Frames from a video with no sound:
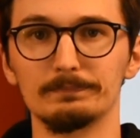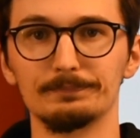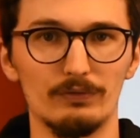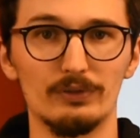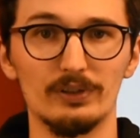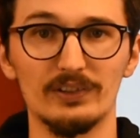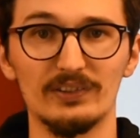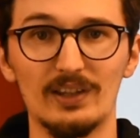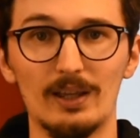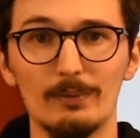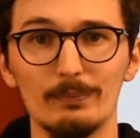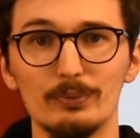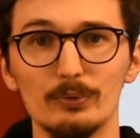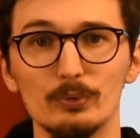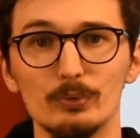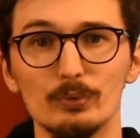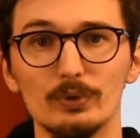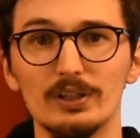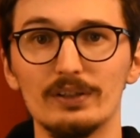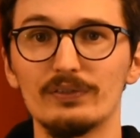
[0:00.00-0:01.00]
For
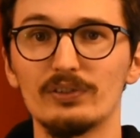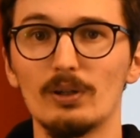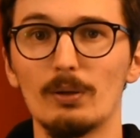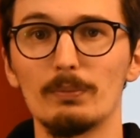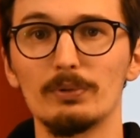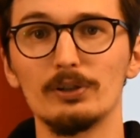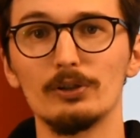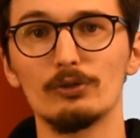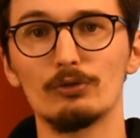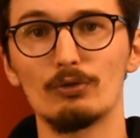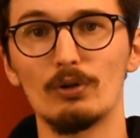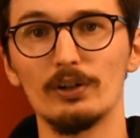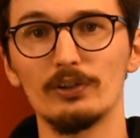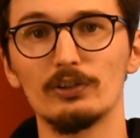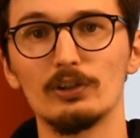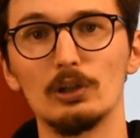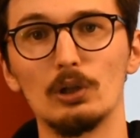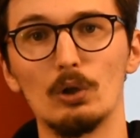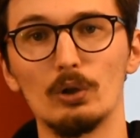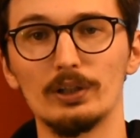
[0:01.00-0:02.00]
example, if somebody tries
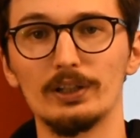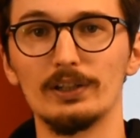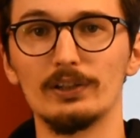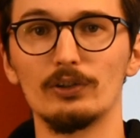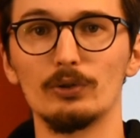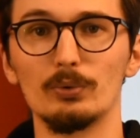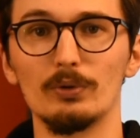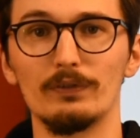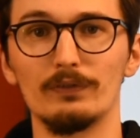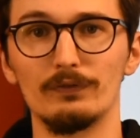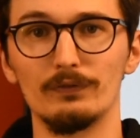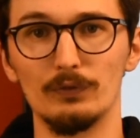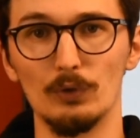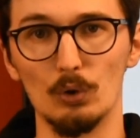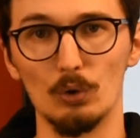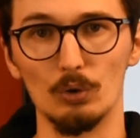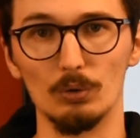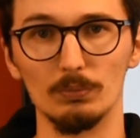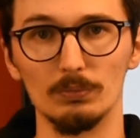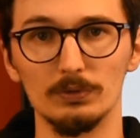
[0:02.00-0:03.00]
to log into a
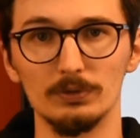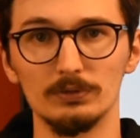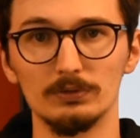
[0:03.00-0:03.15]
form